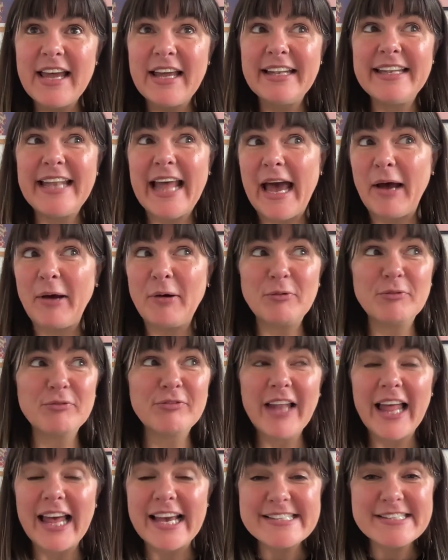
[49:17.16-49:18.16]
now
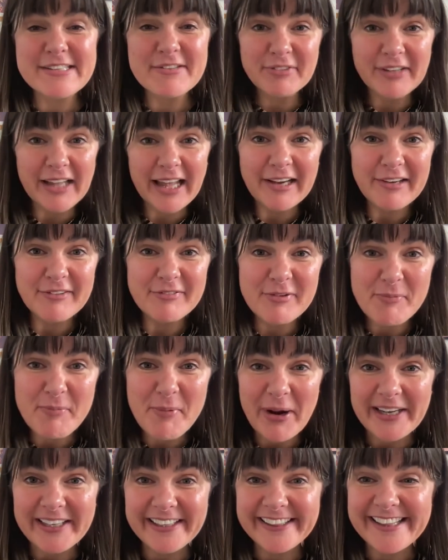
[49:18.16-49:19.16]
flies the flag for
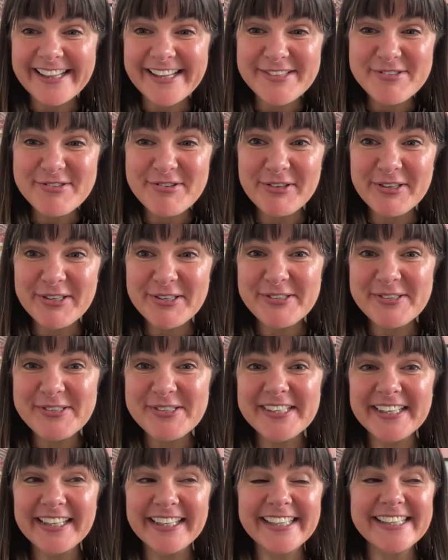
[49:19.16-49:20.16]
Pregnant and
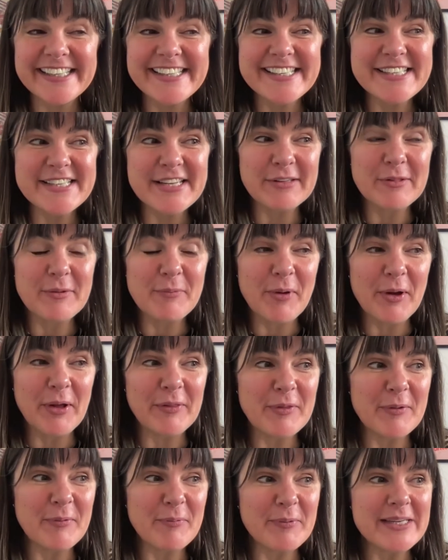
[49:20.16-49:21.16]
Screwed and the work
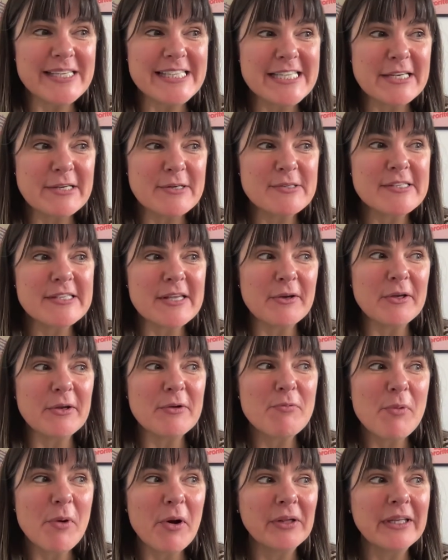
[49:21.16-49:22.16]
that we do. So you
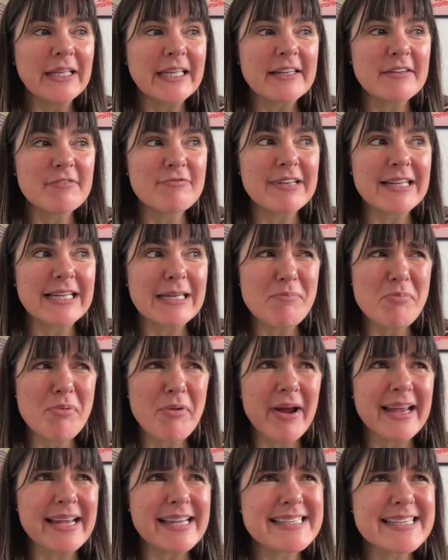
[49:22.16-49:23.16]
were only going to really
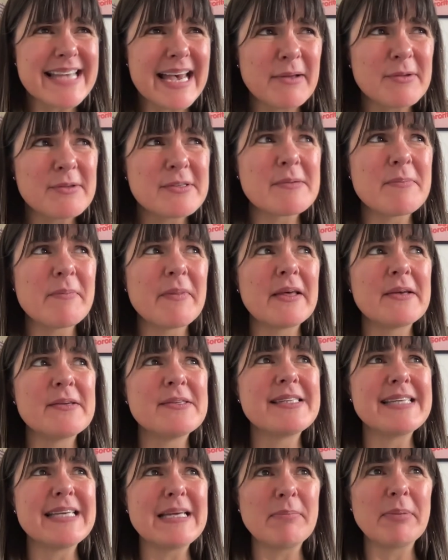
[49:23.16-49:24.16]
break down some of those
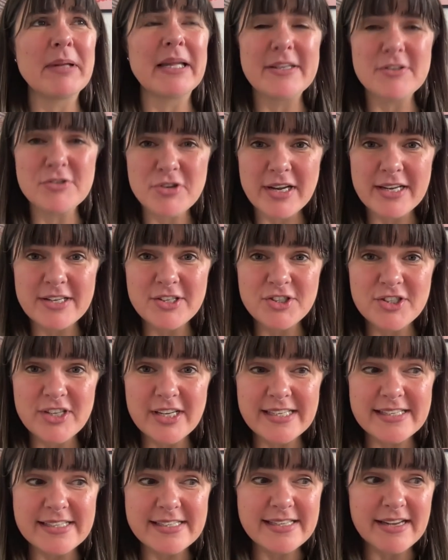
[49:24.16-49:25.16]
deeply entrenched
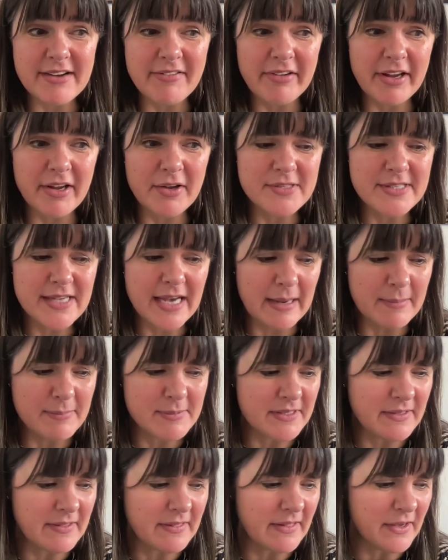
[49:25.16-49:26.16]
gender
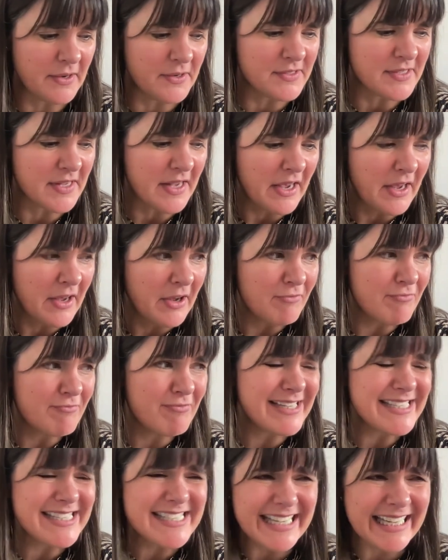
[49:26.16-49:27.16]
stereotypes and those
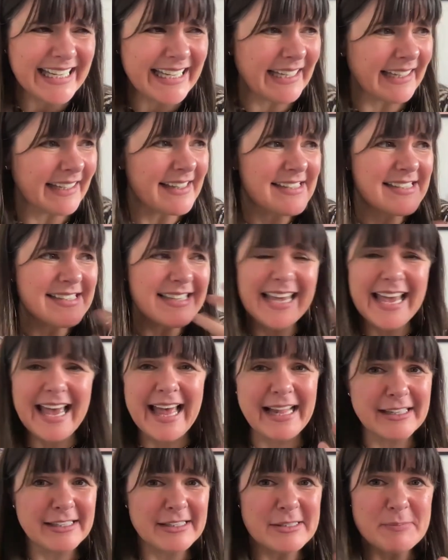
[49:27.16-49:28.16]
ridiculously
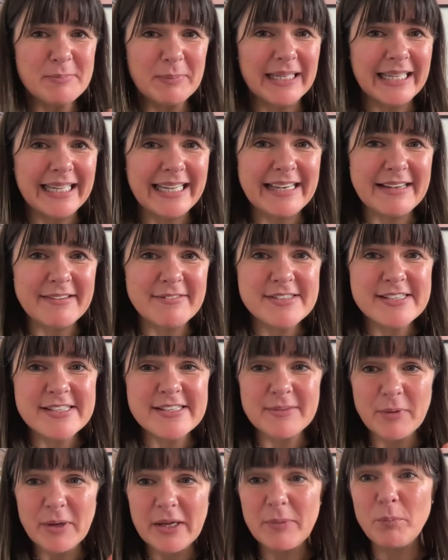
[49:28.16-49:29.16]
held beliefs
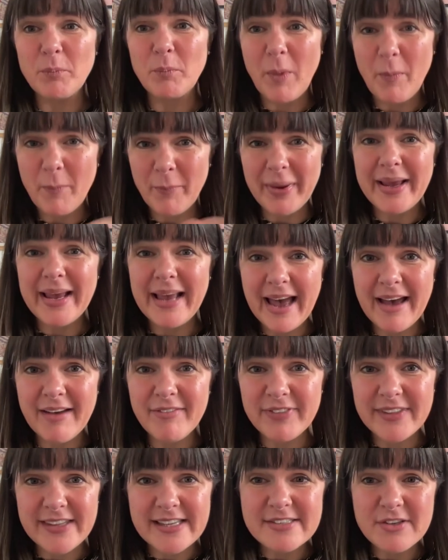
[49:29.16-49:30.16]
when we
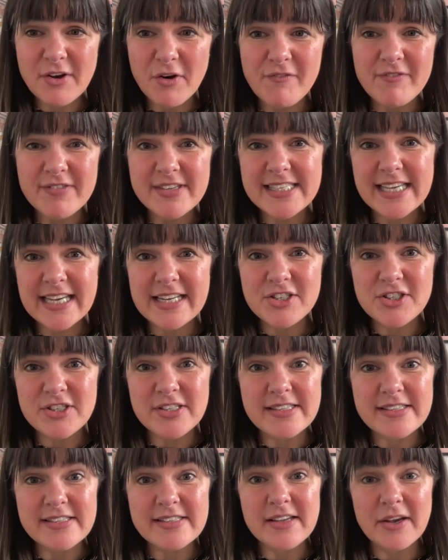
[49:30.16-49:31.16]
have these
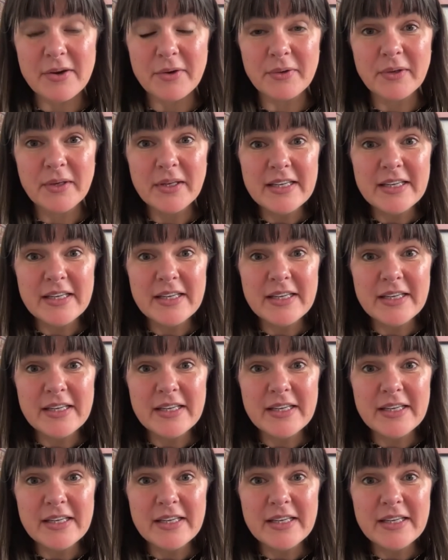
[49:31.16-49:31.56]
conversations. So